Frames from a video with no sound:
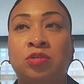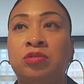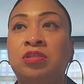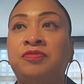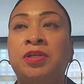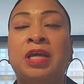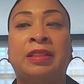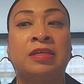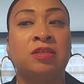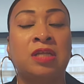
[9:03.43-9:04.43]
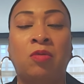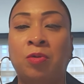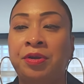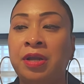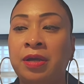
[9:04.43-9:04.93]
You just feel like things are not
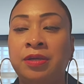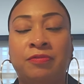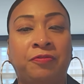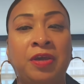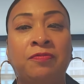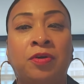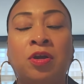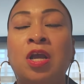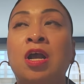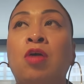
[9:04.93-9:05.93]
working out in your favor.